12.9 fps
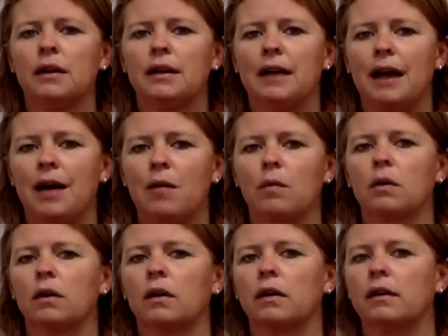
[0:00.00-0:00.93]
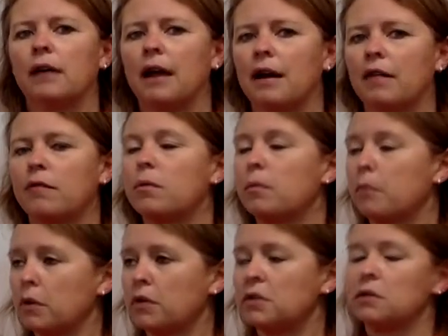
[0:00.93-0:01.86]
Now we're going to have
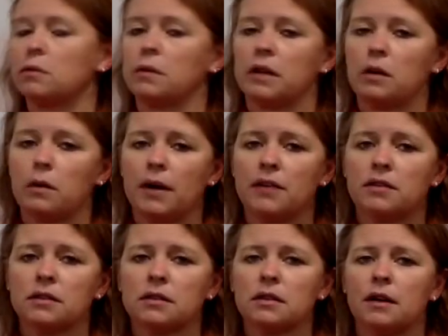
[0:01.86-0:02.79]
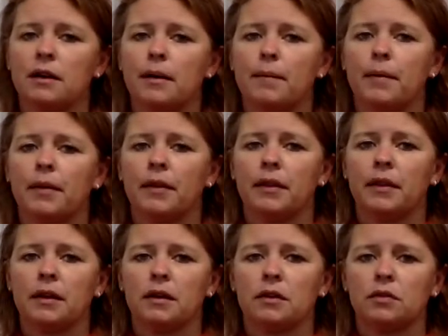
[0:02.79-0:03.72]
proportions with equations, but
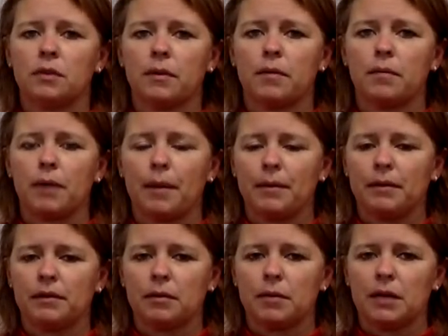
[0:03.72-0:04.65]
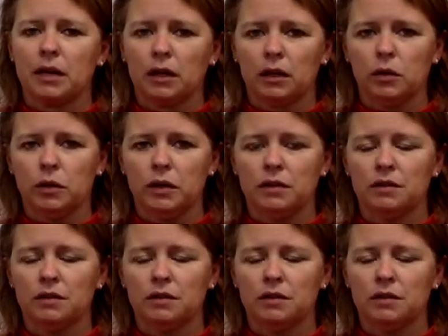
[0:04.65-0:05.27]
the distributive property is going to be included.